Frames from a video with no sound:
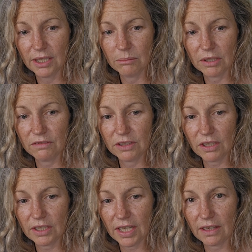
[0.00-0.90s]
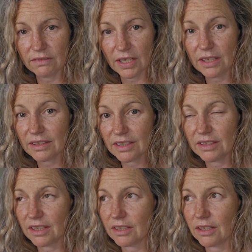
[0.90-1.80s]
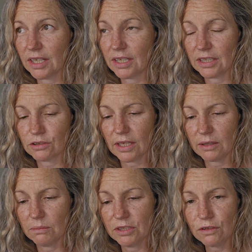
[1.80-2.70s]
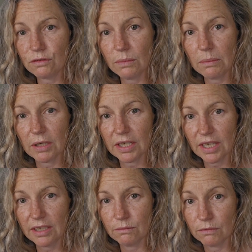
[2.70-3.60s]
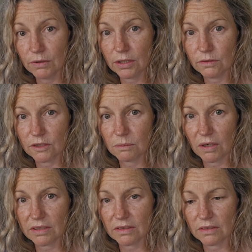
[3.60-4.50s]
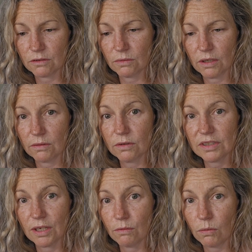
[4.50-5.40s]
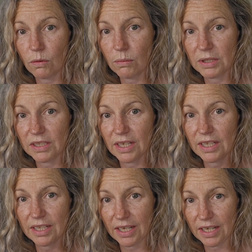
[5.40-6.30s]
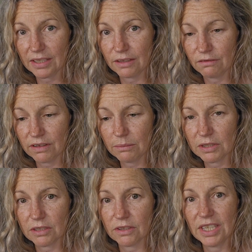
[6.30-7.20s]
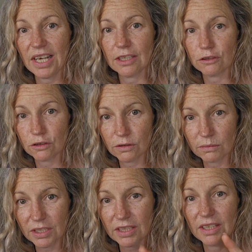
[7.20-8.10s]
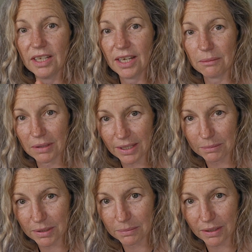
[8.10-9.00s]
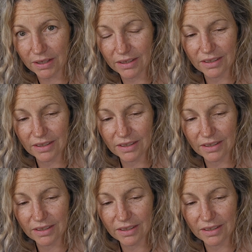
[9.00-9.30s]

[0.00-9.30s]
But if you don't have that, then yeah, go down that track. But just remember, okay, really good spices as well, because they're warming and they're anti-inflammatory, are turmeric and black pepper.